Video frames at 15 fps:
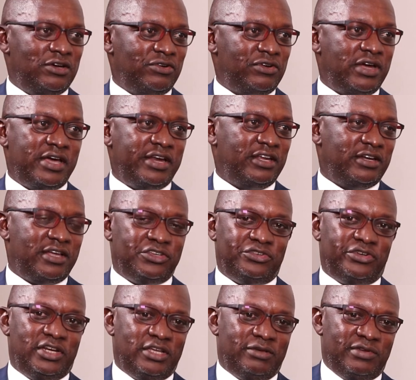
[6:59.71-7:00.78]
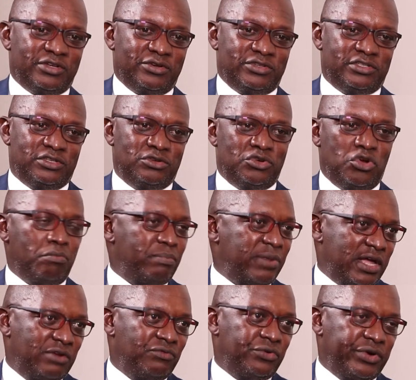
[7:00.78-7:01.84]
occurring naturally because you don't
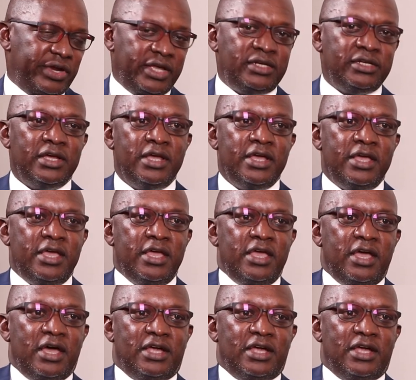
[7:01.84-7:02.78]
plan for it. Yeah.